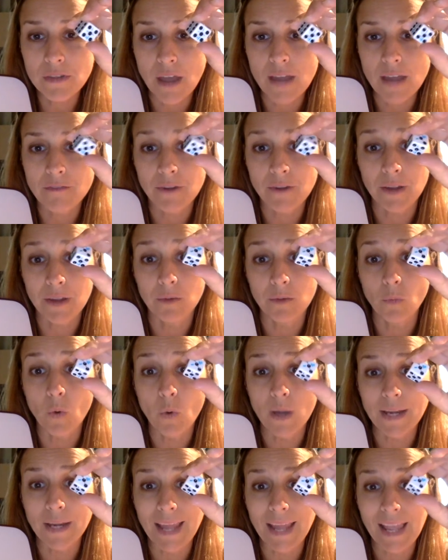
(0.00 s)
I've written
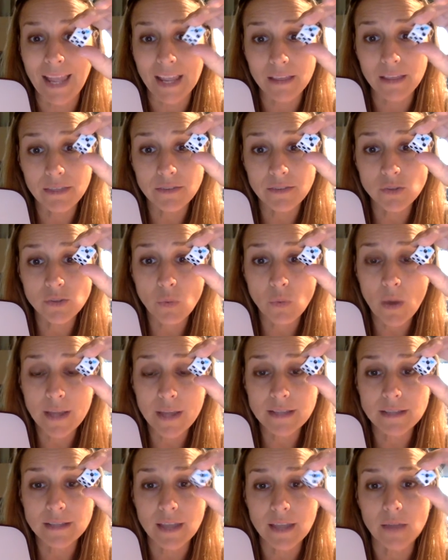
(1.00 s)
1/8
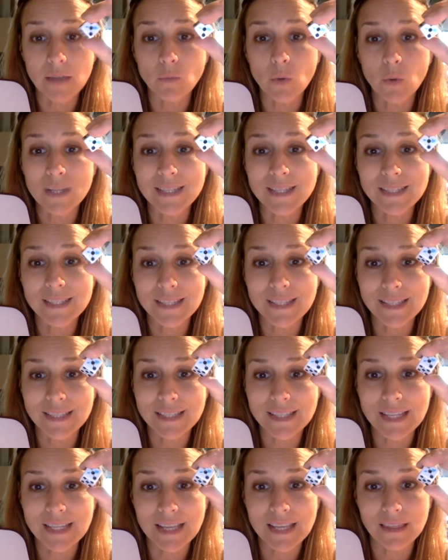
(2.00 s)
twice and
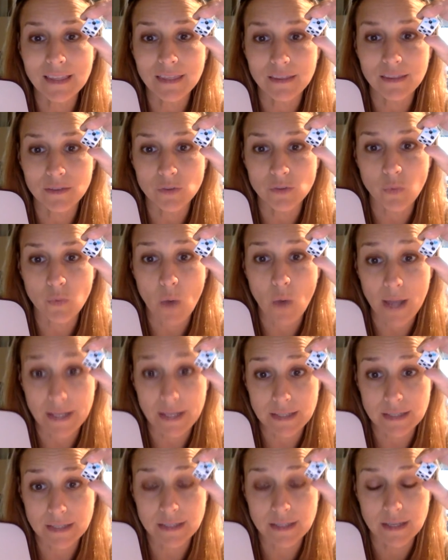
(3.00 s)
1/16
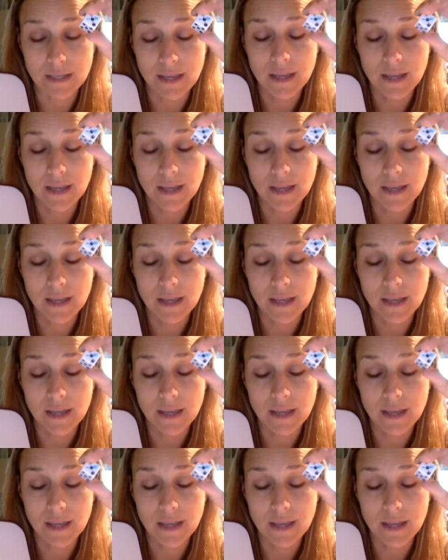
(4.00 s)
twice